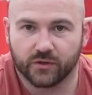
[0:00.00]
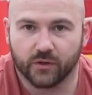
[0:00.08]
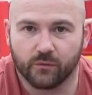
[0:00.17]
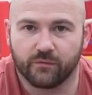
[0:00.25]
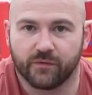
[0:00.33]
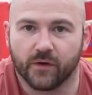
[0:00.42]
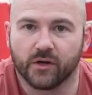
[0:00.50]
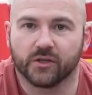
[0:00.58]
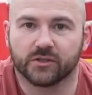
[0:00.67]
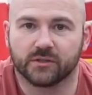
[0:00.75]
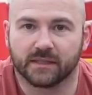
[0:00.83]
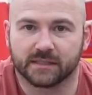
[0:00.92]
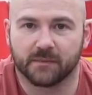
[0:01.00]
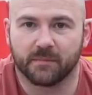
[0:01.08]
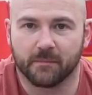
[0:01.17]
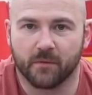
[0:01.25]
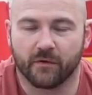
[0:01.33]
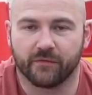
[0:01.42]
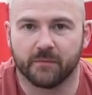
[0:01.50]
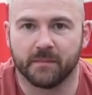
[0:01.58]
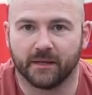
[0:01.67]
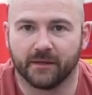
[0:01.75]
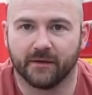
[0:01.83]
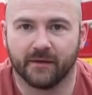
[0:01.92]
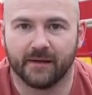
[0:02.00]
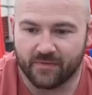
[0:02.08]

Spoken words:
do first, so that's a bit more familiar,